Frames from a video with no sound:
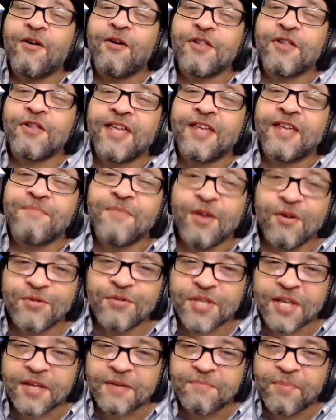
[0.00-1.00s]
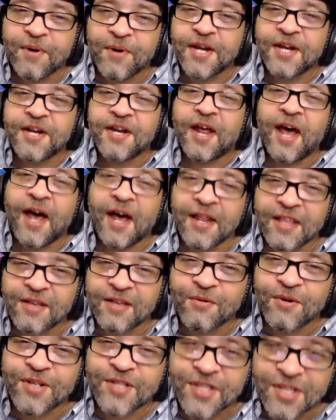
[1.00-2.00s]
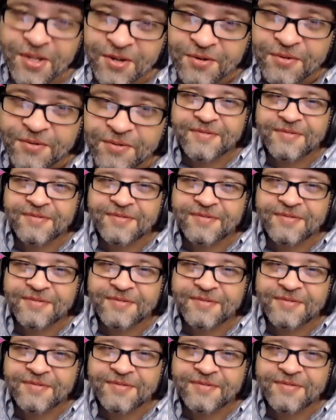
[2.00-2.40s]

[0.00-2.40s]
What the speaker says: only in music, but in Hollywood, too.